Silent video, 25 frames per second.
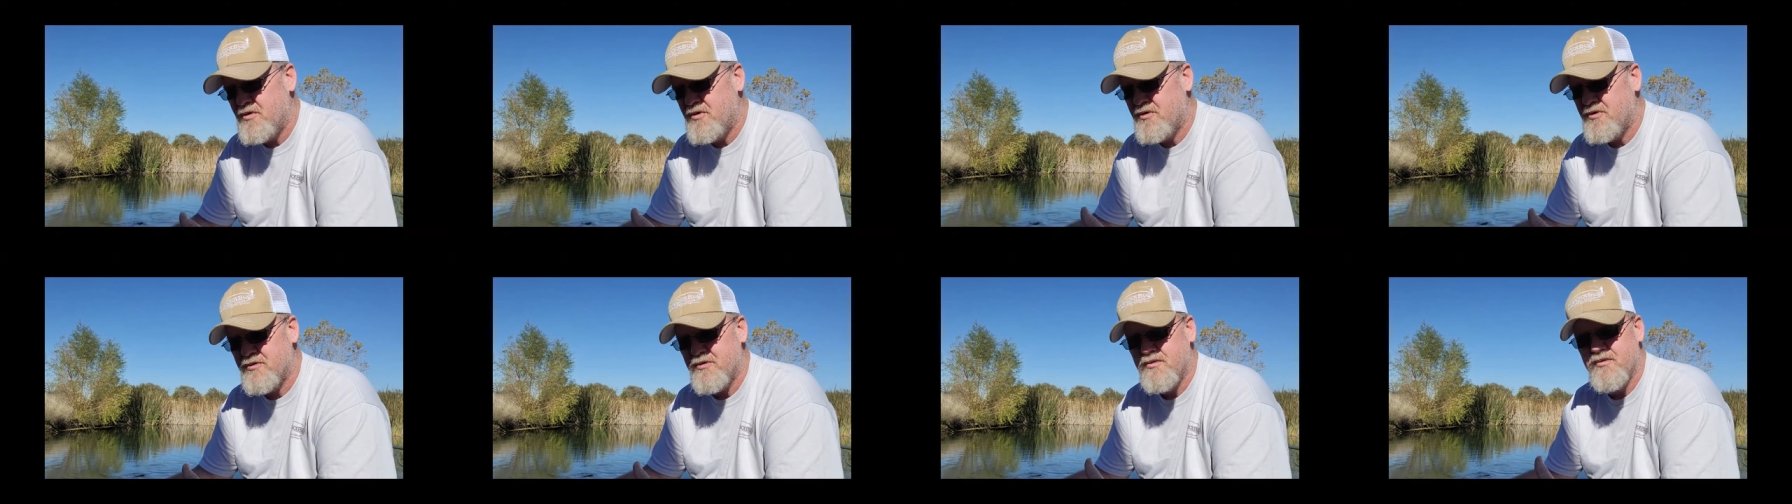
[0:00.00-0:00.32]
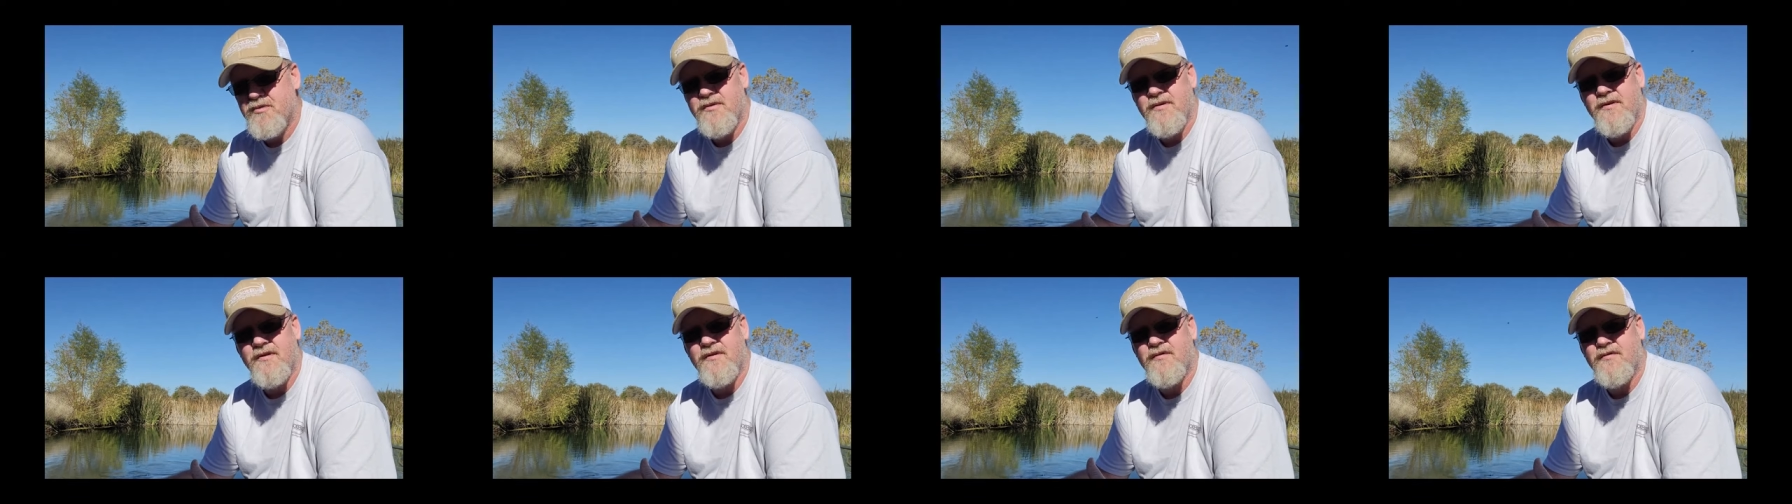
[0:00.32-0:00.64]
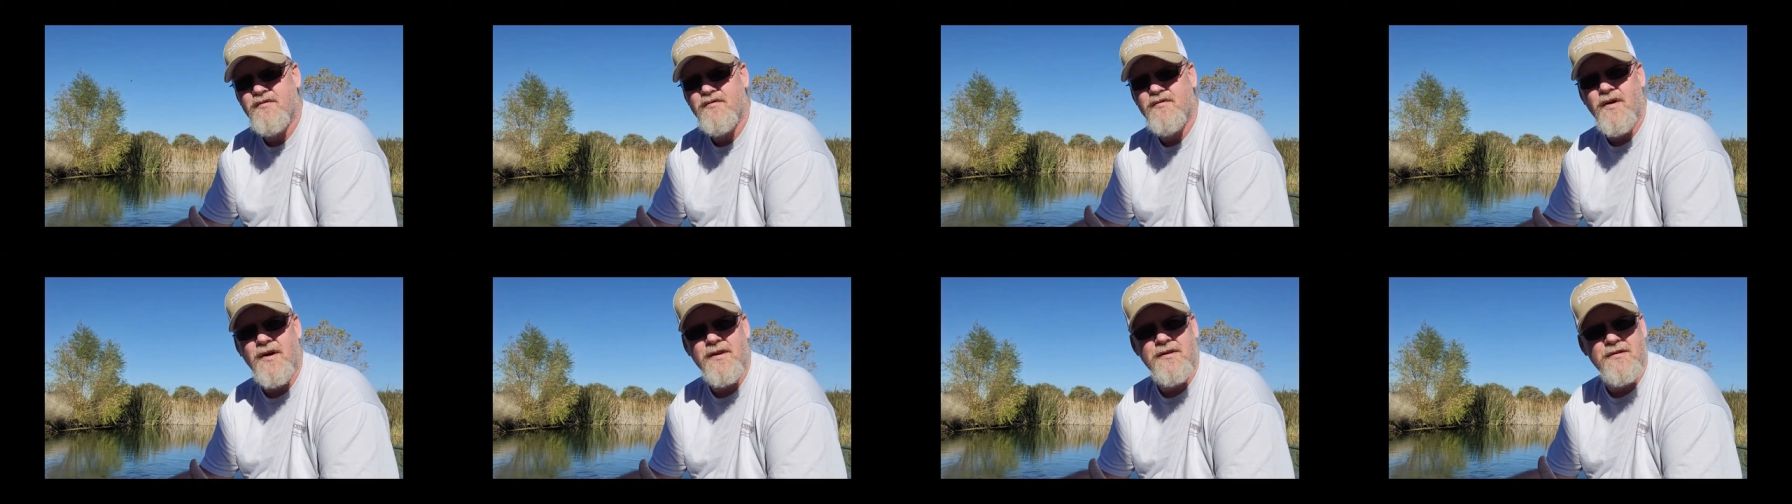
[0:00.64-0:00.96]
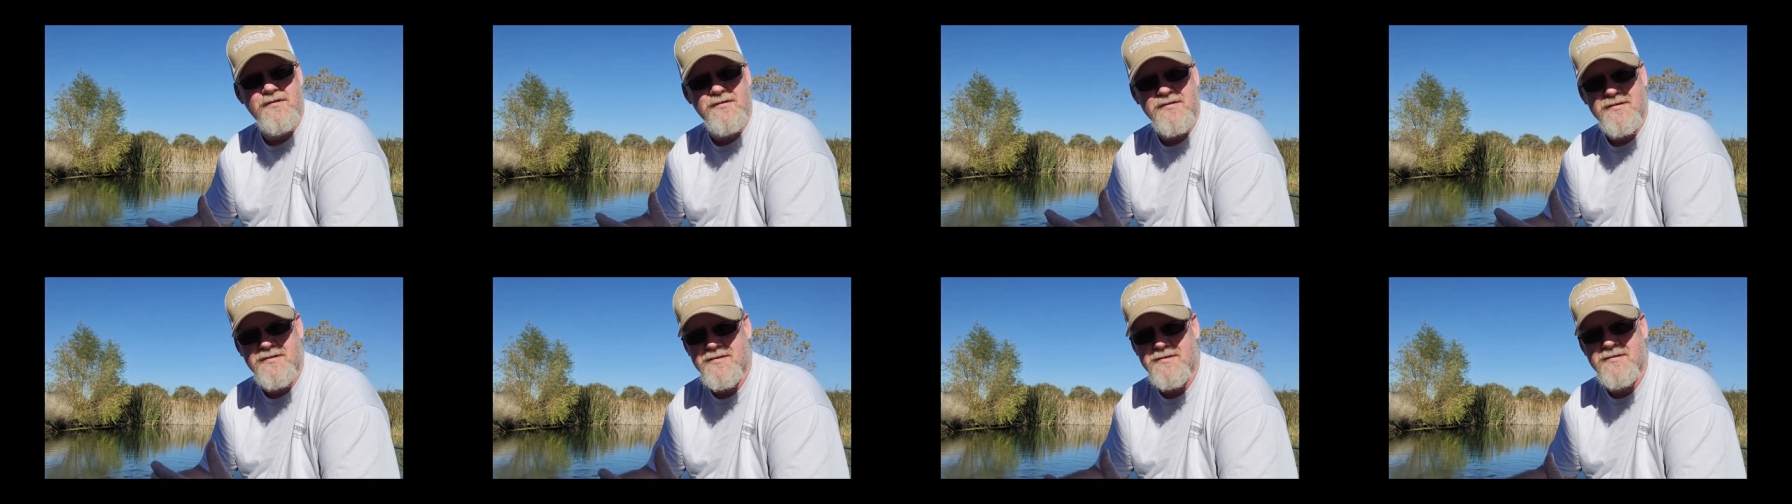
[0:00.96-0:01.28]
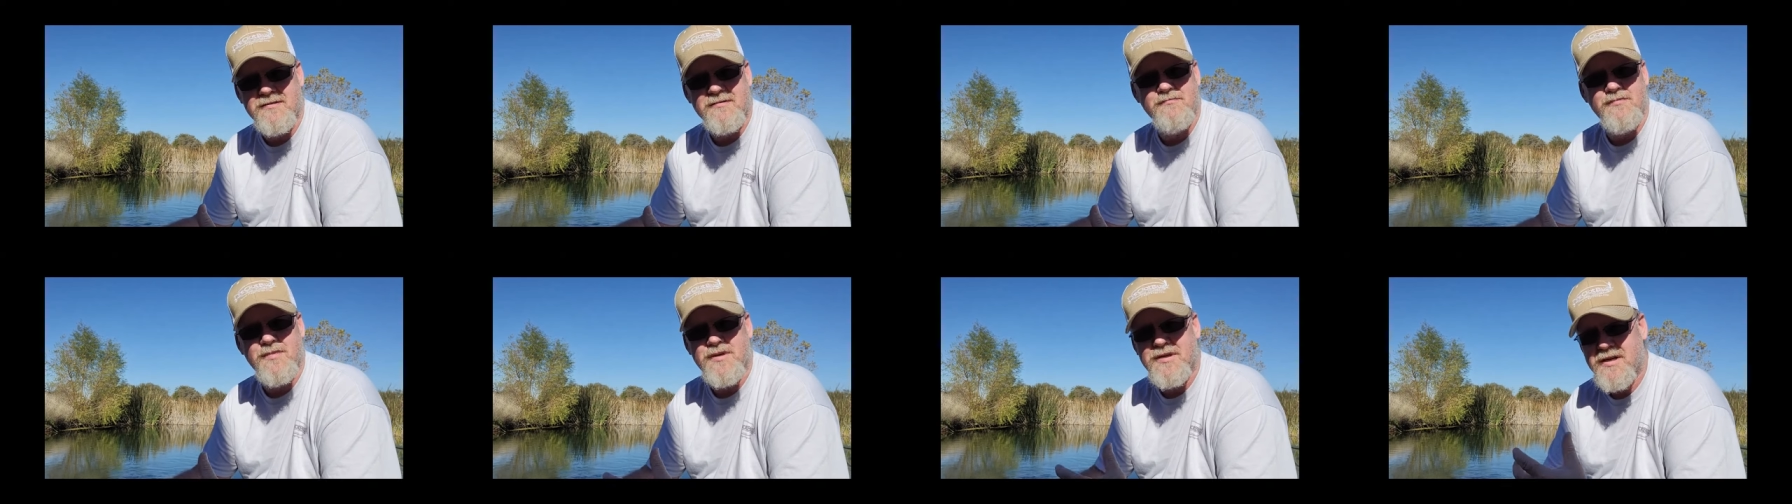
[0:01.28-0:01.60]
through these feathers
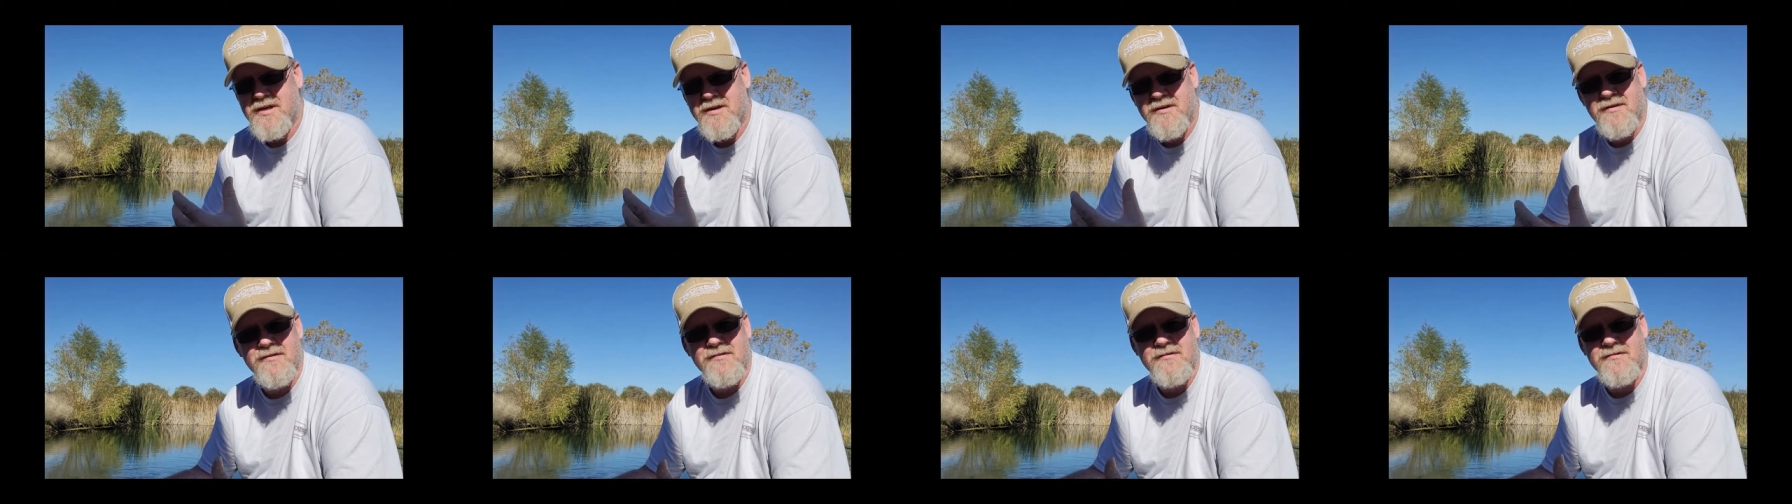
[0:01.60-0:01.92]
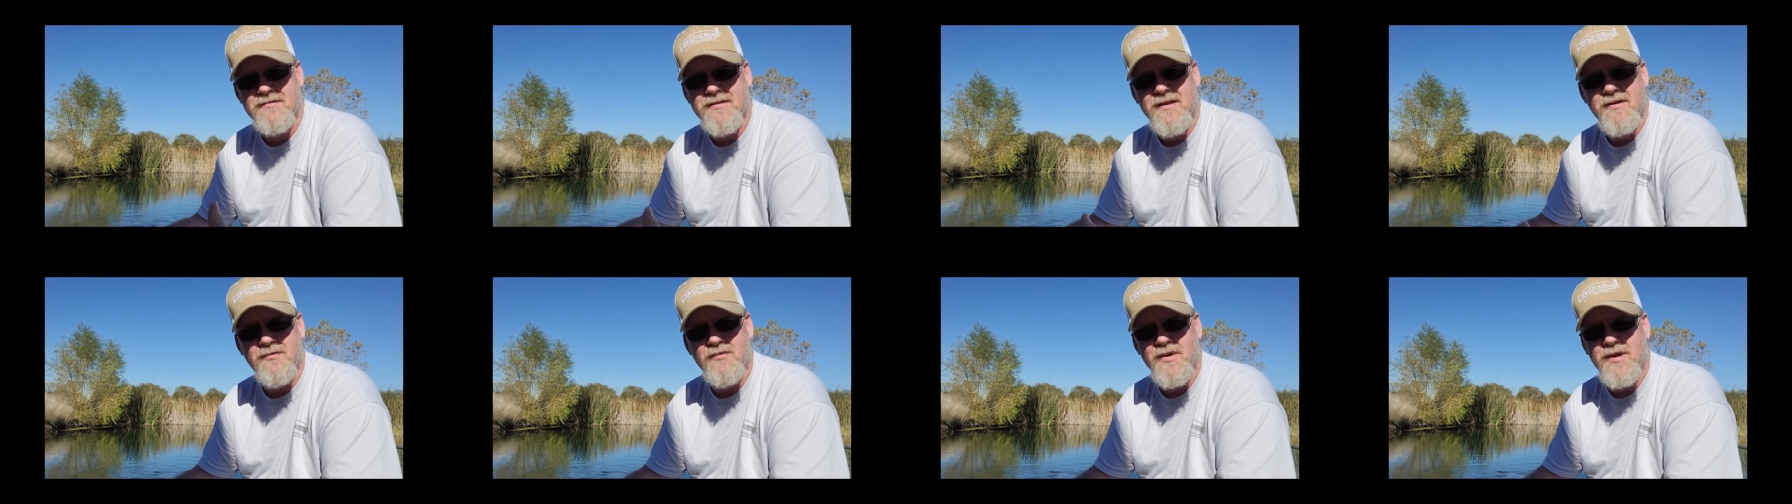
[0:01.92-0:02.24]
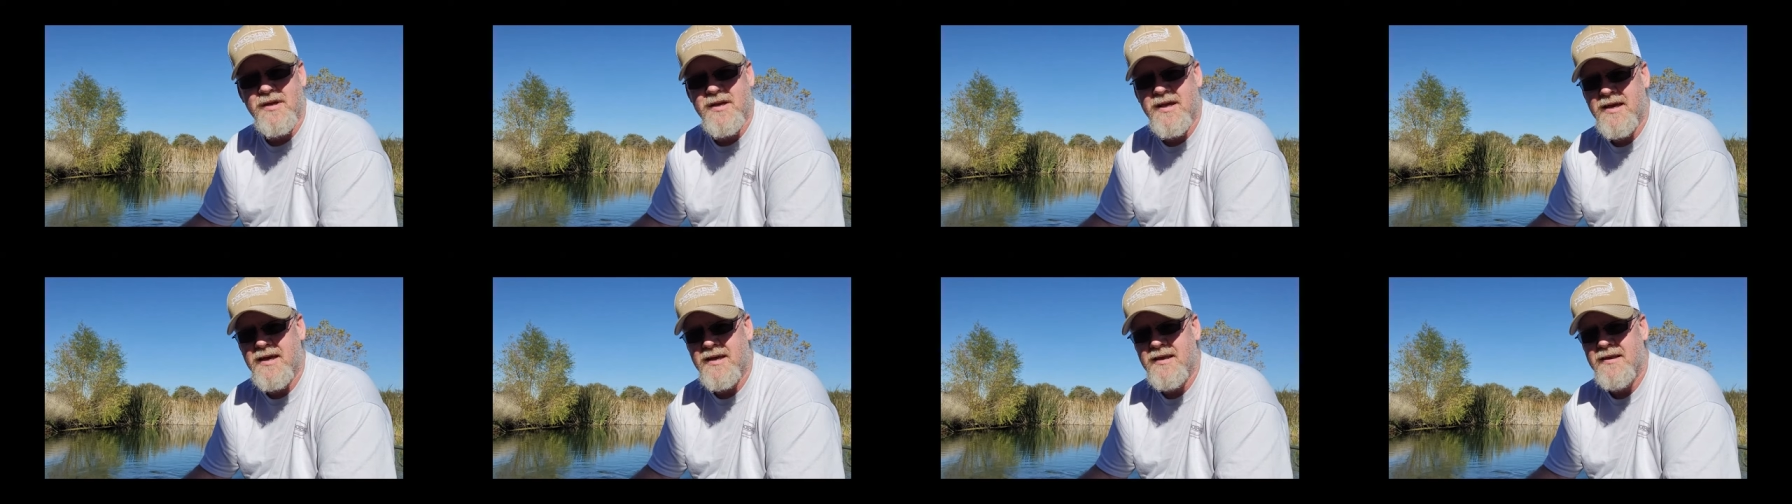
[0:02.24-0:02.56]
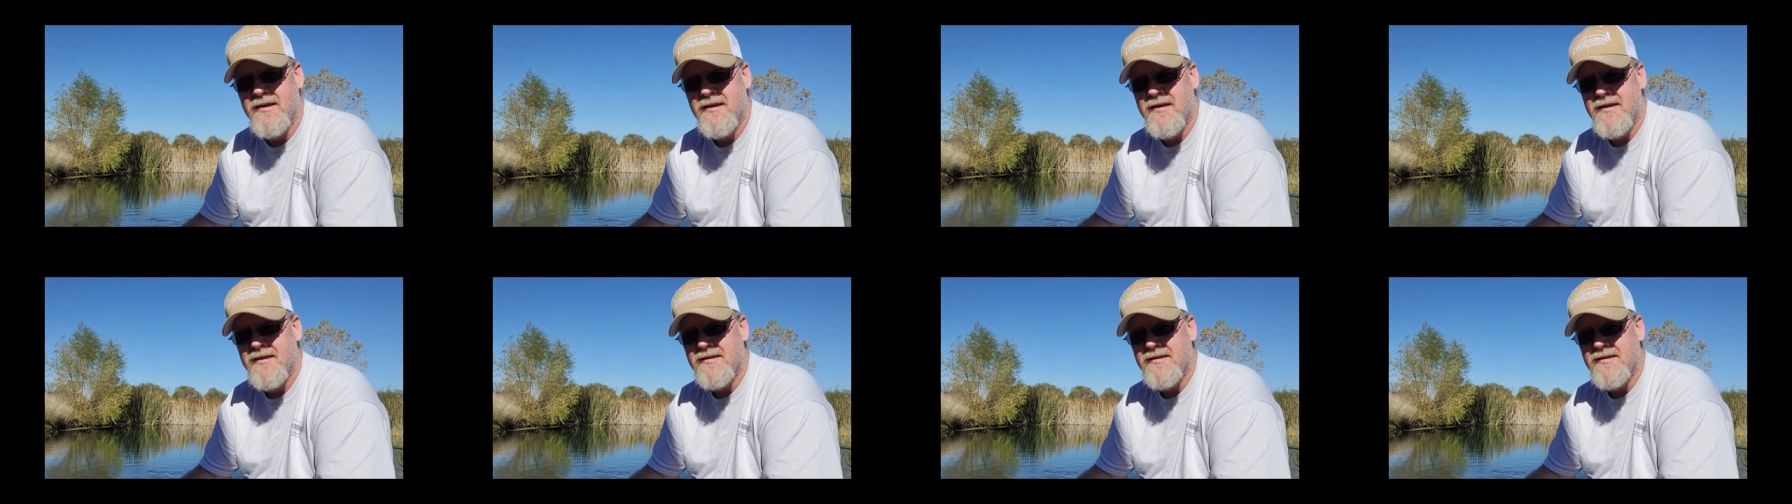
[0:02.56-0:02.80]
and materials that we get